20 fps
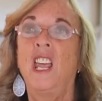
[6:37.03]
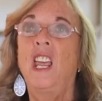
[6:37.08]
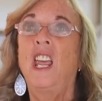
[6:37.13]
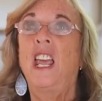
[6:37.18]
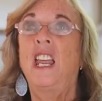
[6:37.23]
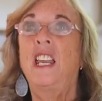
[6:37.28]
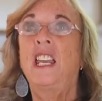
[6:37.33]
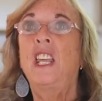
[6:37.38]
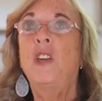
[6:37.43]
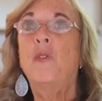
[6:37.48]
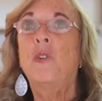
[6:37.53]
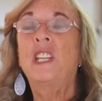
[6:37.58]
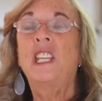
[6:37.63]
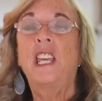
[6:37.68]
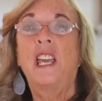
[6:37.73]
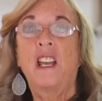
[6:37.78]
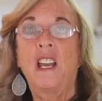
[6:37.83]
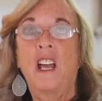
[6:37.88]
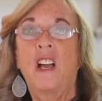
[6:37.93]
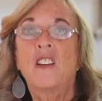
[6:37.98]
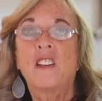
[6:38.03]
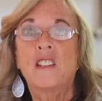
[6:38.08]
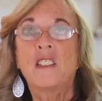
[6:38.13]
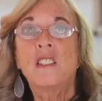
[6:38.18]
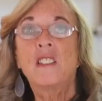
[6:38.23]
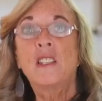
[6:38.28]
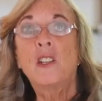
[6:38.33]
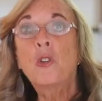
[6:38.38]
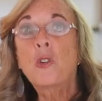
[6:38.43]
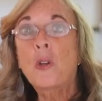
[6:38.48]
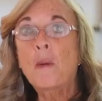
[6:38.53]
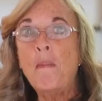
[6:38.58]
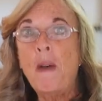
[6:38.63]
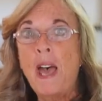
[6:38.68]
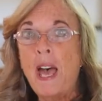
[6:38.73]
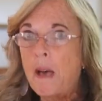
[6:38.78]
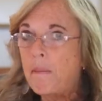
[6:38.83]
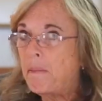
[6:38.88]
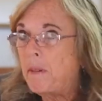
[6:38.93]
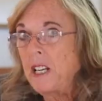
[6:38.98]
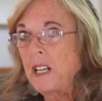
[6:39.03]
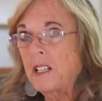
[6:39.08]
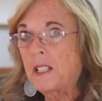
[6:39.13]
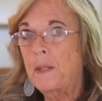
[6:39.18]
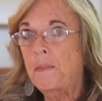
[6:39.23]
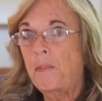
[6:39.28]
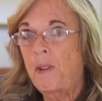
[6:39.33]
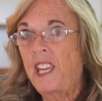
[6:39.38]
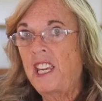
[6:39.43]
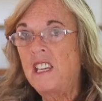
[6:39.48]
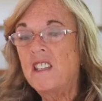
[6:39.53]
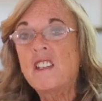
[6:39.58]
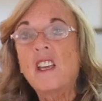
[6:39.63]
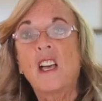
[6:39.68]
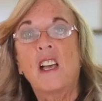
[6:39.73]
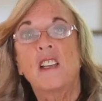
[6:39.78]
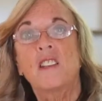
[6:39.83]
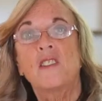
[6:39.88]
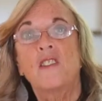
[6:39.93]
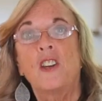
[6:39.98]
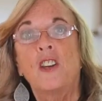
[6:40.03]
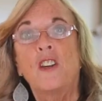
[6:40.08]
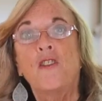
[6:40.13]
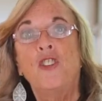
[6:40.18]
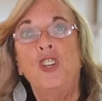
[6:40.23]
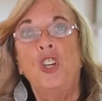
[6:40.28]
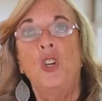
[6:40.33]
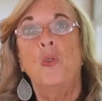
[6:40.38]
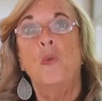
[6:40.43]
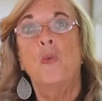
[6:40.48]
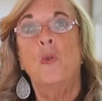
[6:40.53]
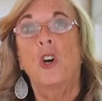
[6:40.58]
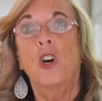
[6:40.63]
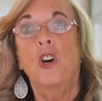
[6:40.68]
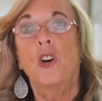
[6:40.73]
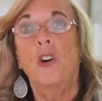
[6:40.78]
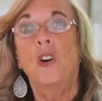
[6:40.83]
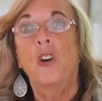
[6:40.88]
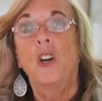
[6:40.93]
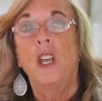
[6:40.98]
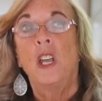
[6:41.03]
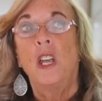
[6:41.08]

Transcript: and he would get out a silk map and explain to us that if you were